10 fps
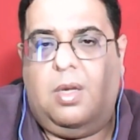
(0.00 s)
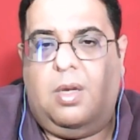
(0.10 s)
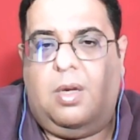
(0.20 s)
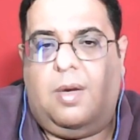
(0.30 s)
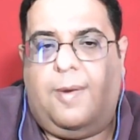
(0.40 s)

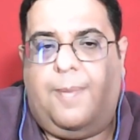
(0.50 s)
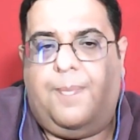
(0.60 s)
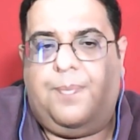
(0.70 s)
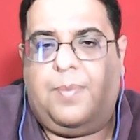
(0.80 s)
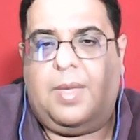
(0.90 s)

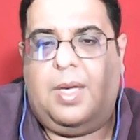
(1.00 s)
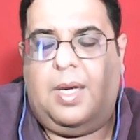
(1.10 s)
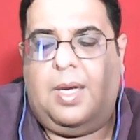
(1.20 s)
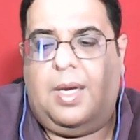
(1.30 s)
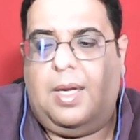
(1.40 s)
Um,
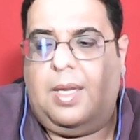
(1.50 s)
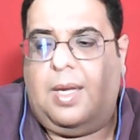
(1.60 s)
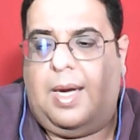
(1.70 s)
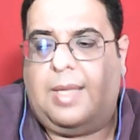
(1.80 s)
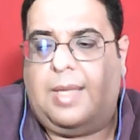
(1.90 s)
I,
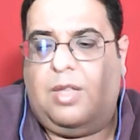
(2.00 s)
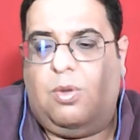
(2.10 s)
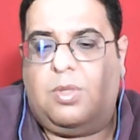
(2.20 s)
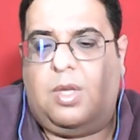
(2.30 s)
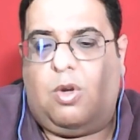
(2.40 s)
I think
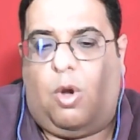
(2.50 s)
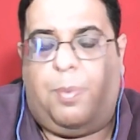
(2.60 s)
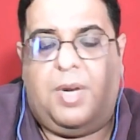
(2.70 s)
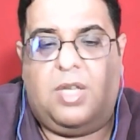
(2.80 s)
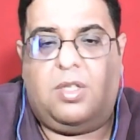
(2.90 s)
those are
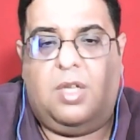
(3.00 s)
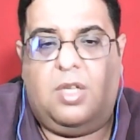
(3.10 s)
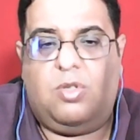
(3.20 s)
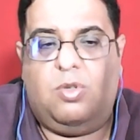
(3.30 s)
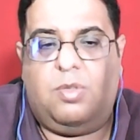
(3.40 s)
operational
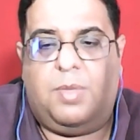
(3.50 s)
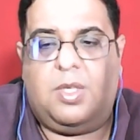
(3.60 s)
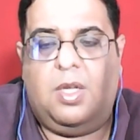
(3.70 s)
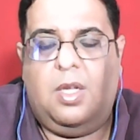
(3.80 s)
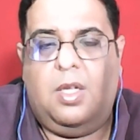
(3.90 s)
issues which